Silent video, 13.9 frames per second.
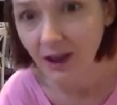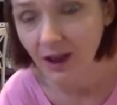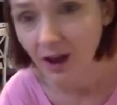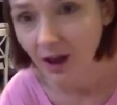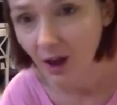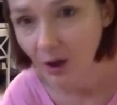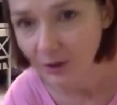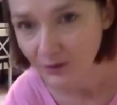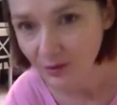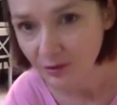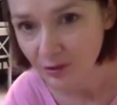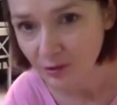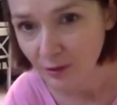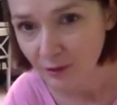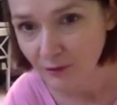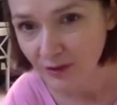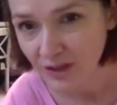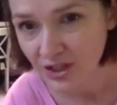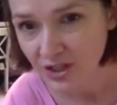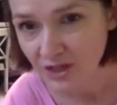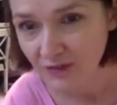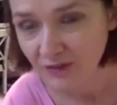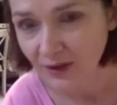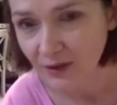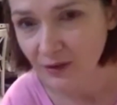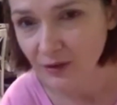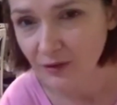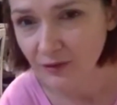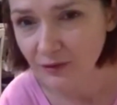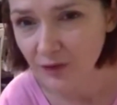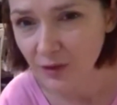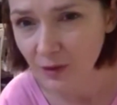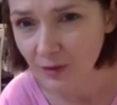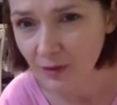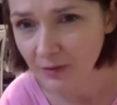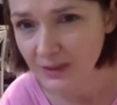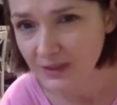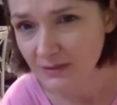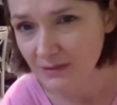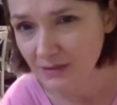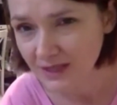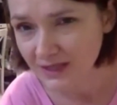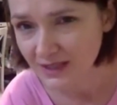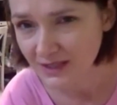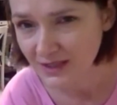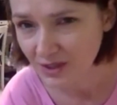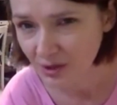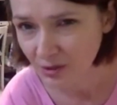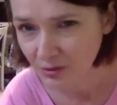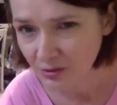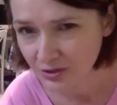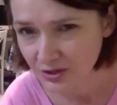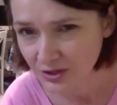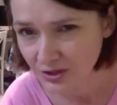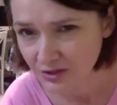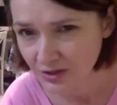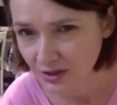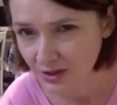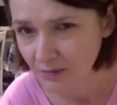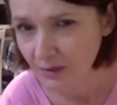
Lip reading: I've gone through my fridge and found a few other bits and pieces that I want to use up.